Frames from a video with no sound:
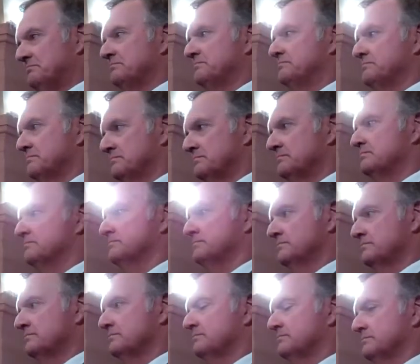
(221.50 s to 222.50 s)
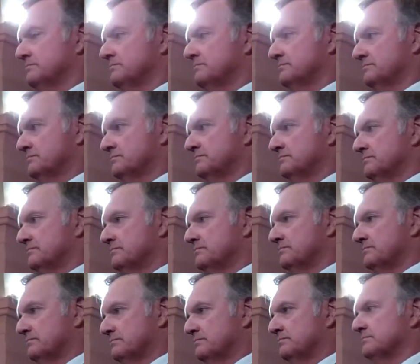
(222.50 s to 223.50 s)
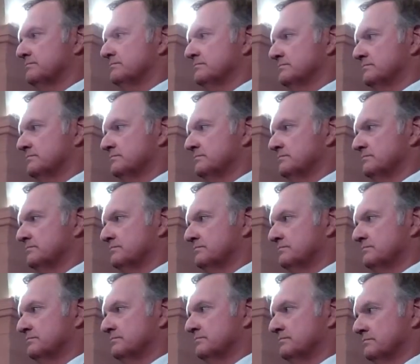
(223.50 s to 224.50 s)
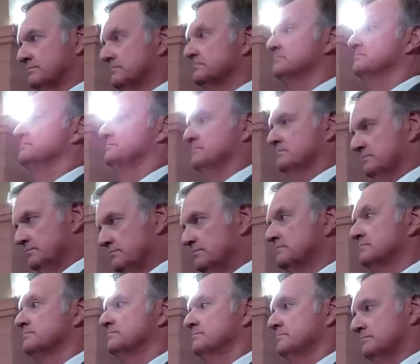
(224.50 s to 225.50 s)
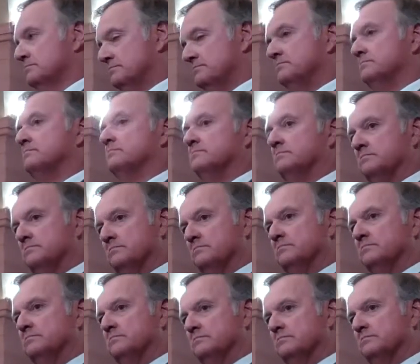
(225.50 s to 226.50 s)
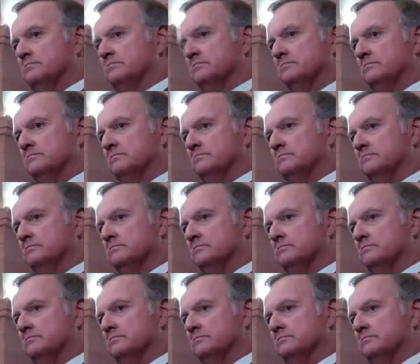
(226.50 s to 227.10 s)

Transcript: [no speech]